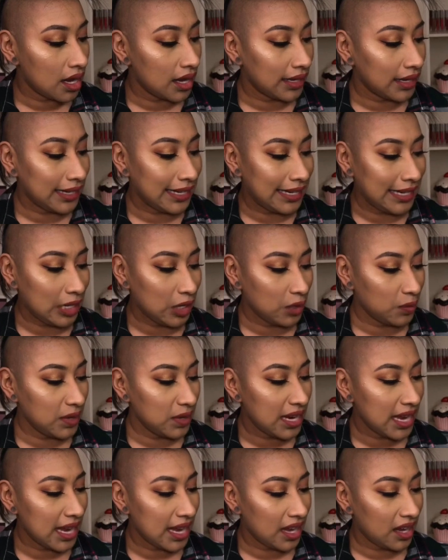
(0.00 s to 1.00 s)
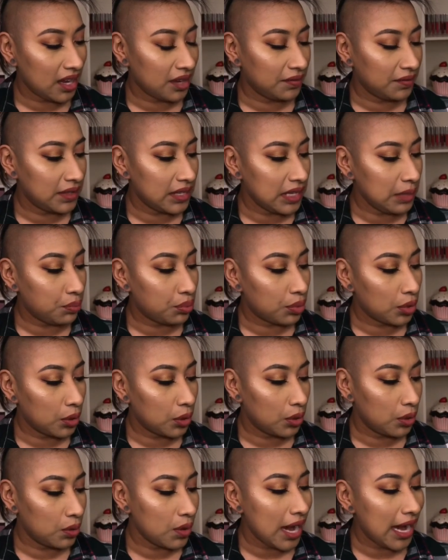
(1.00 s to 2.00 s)
Here we have the
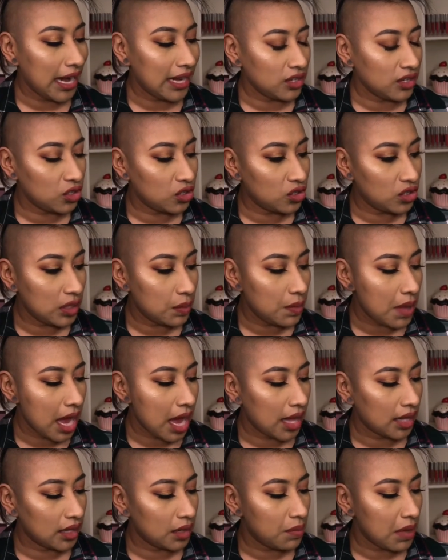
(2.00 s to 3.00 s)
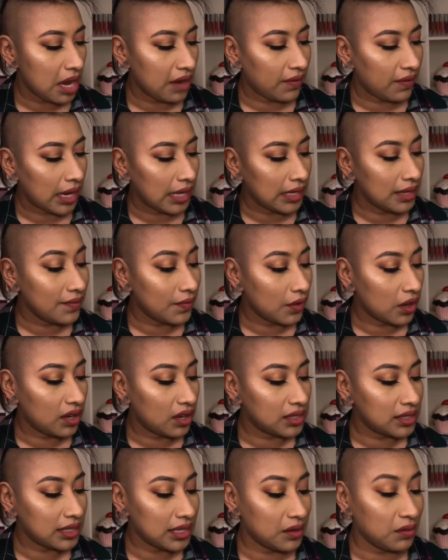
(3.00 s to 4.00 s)
Pro HG Palette by Violet
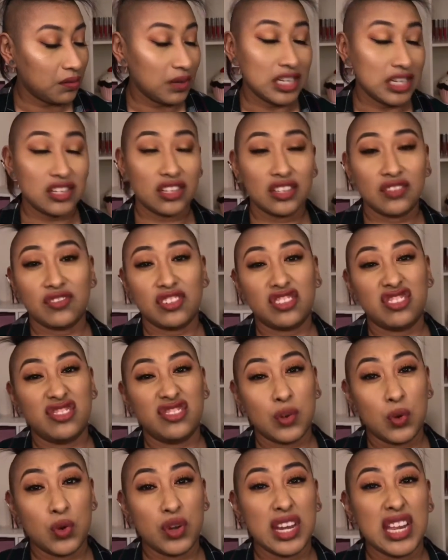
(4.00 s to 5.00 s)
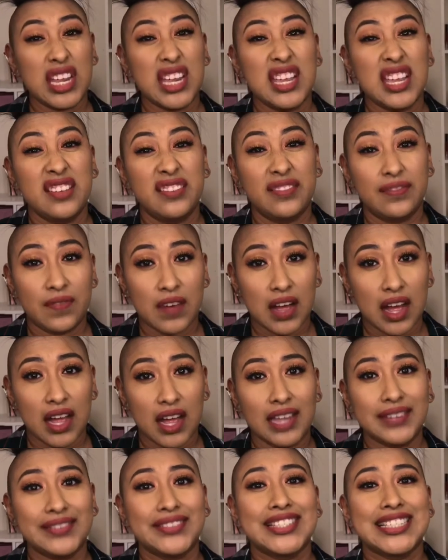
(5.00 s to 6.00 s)
Voss, and it retails for
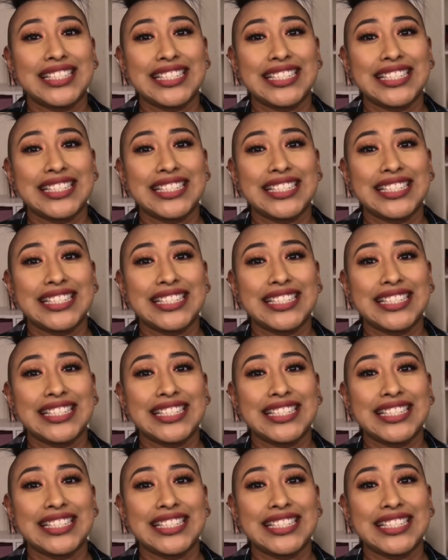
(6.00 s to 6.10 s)
$45.